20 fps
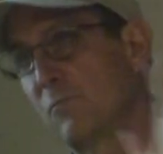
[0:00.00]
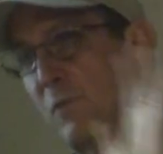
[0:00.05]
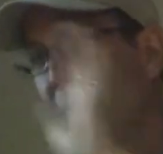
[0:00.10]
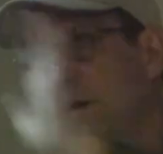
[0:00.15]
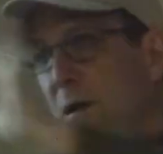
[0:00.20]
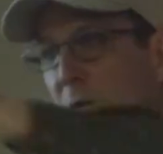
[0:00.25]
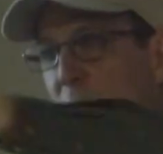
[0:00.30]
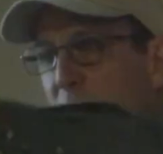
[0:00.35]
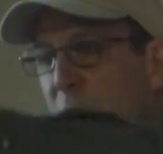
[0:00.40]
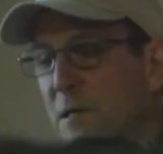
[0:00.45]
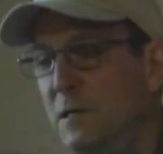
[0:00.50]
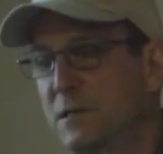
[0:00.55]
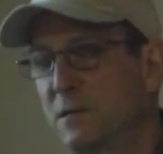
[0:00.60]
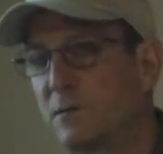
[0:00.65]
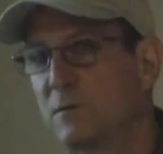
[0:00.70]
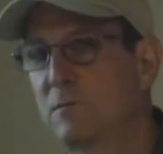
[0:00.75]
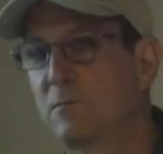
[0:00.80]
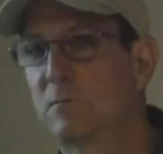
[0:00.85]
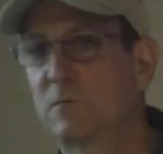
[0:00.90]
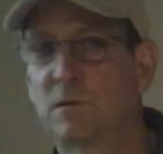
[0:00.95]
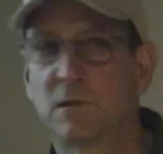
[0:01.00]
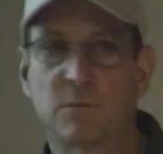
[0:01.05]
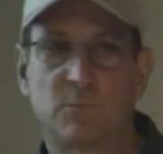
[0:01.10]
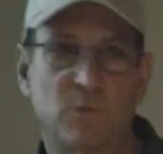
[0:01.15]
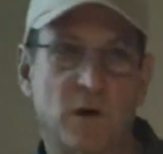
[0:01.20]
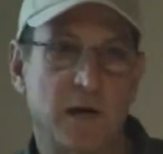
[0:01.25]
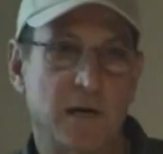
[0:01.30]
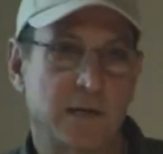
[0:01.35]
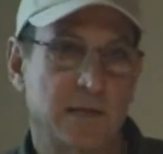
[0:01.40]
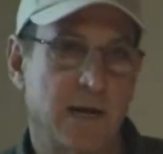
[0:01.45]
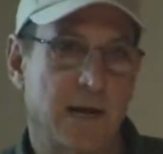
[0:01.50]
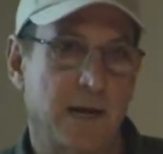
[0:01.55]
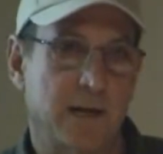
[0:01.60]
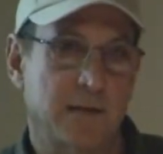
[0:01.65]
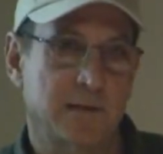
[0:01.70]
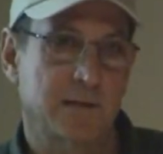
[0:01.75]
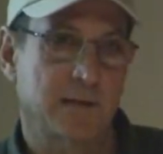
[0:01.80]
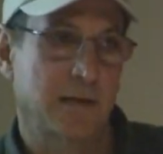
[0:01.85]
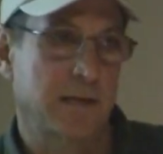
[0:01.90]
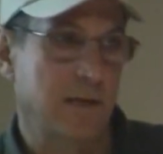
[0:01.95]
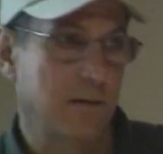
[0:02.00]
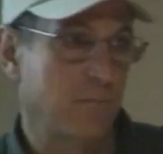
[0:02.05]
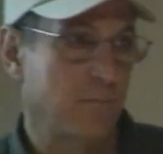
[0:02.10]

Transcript: we go into the bright tanks and